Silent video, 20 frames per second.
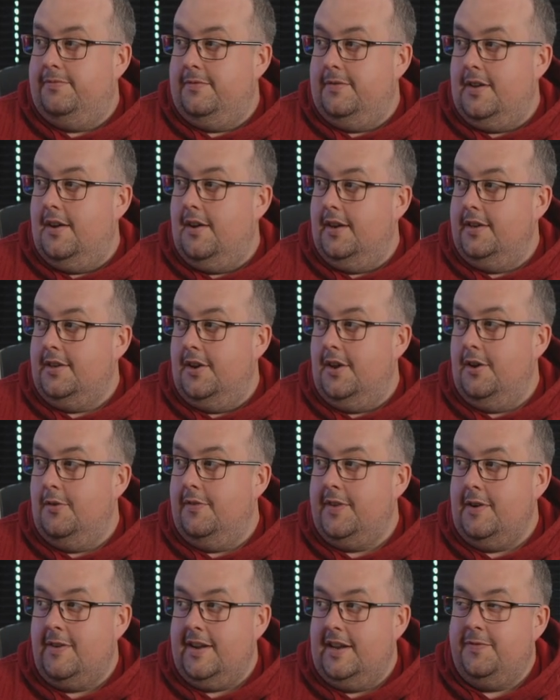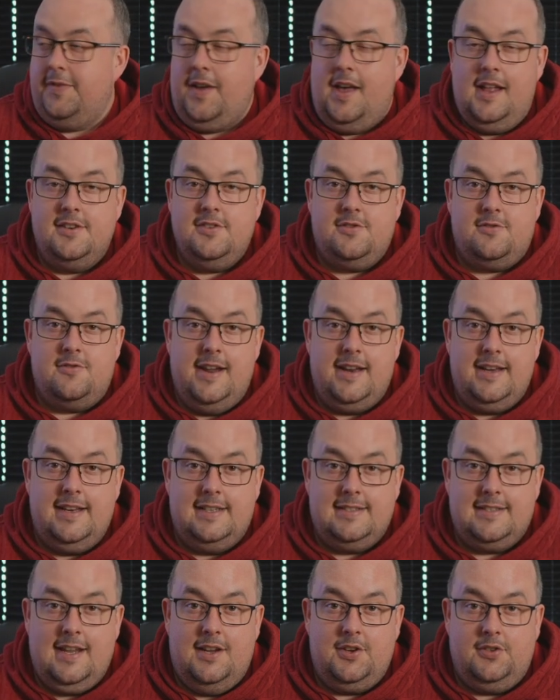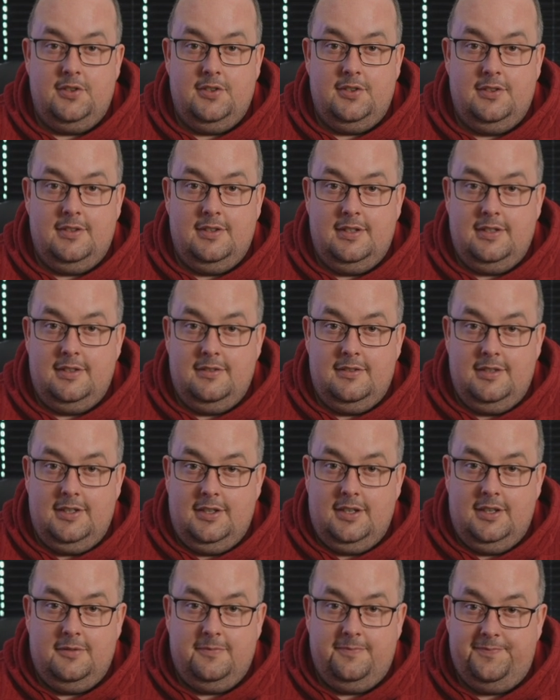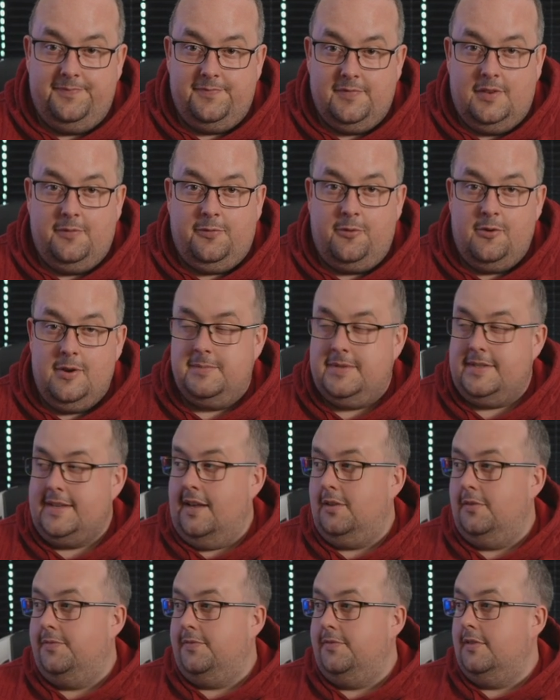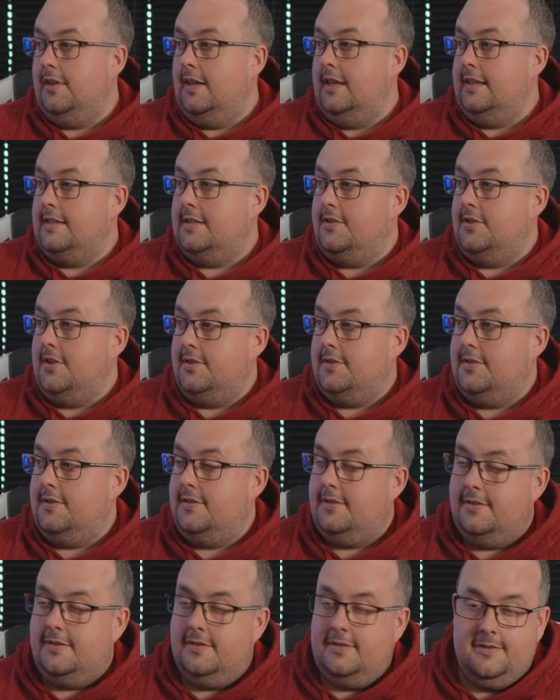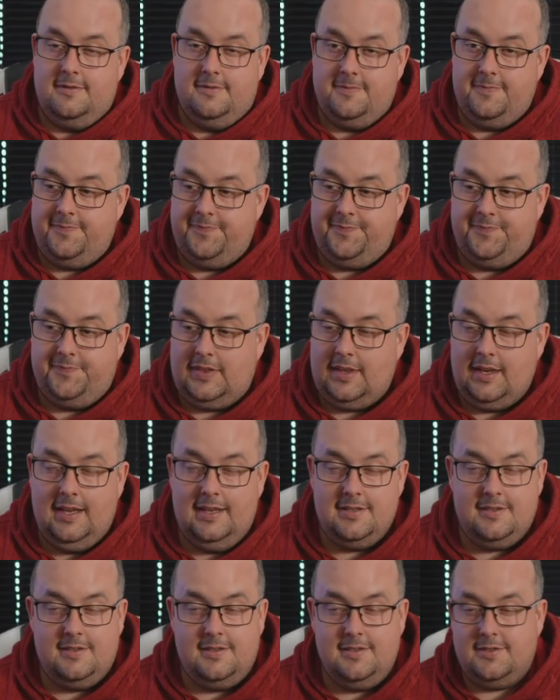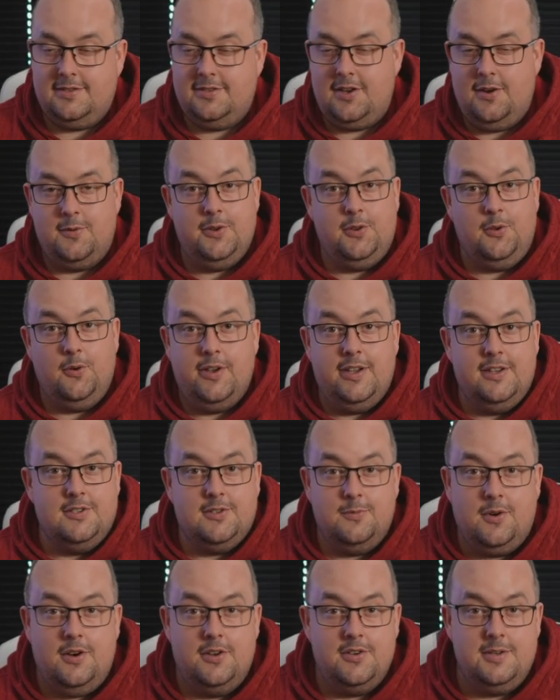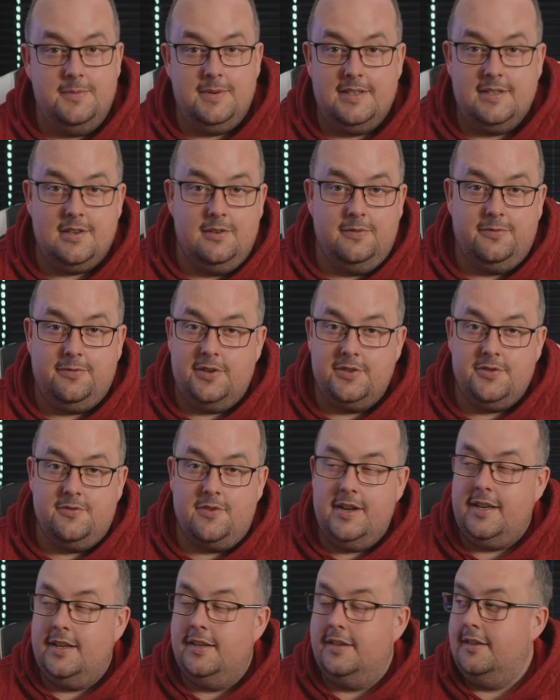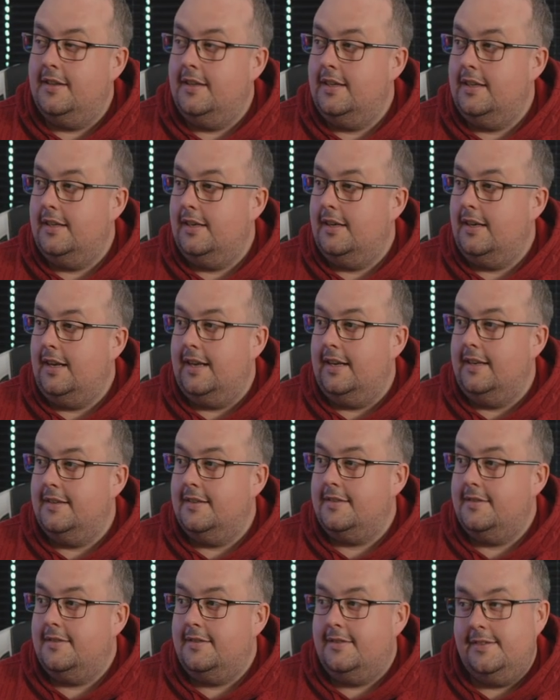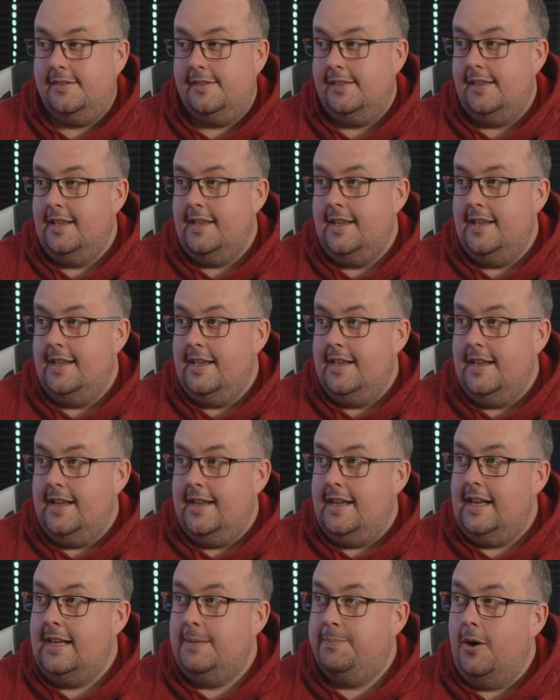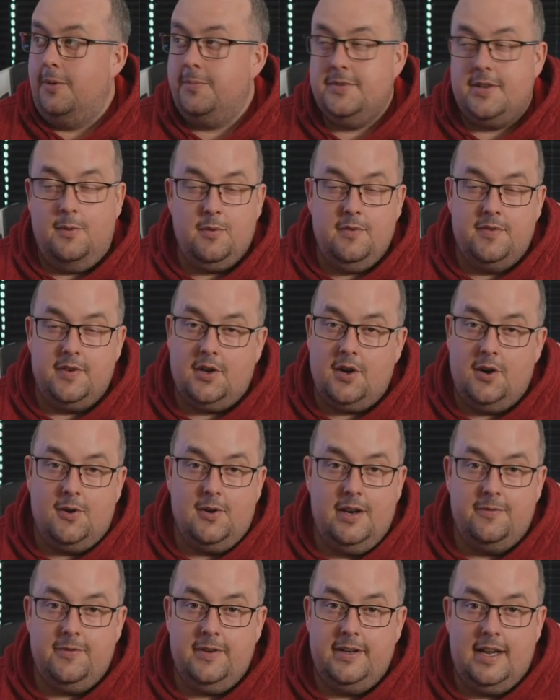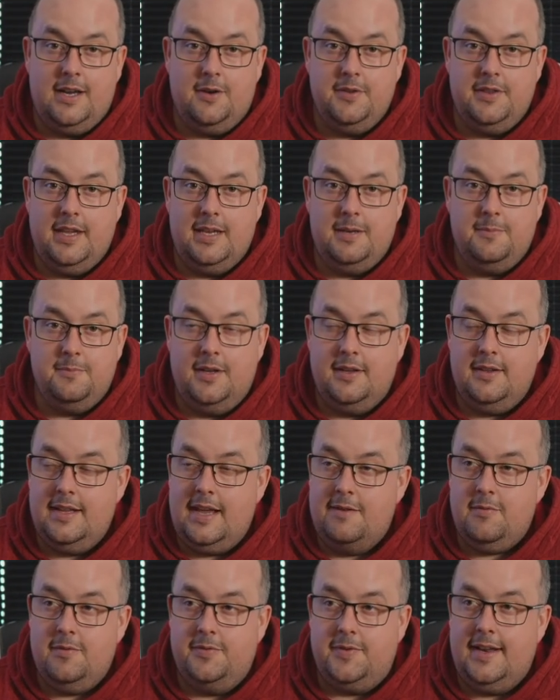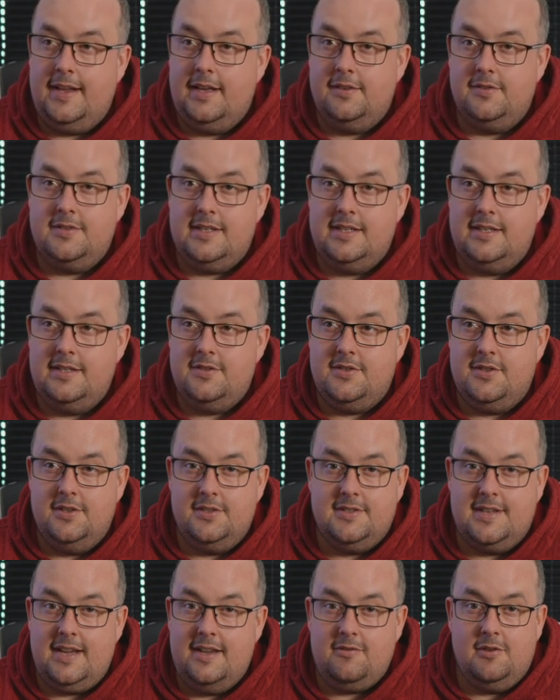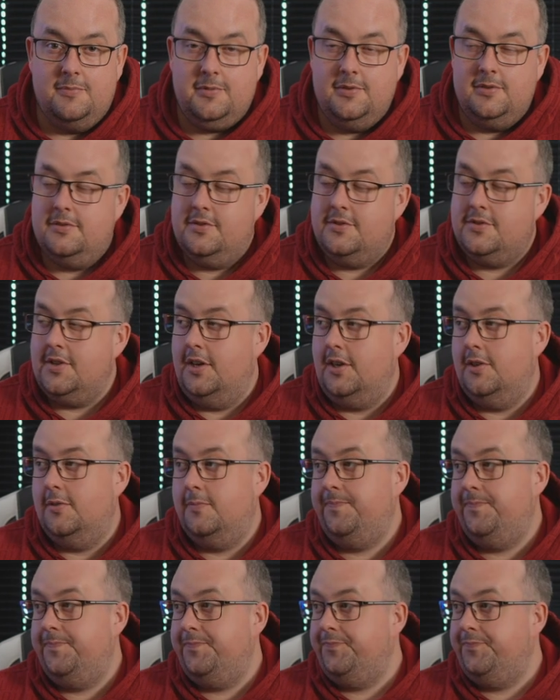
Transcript: very advanced training session and, you know, for himself. It's just so annoying to watch him. He's so frustrating. And he pops up with a goal every now and then, but everything else is just terrible. So,